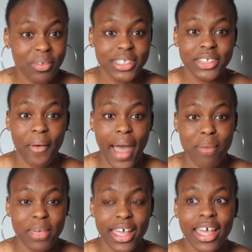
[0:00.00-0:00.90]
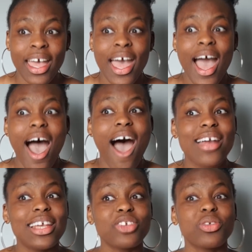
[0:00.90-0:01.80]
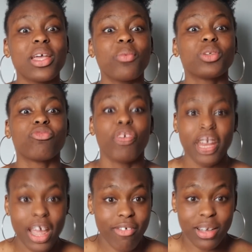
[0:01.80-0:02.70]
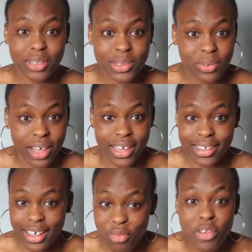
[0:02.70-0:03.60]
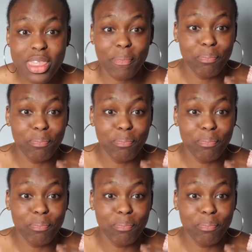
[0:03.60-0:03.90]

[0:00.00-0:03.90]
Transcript: was so happy. I literally was running around school like with the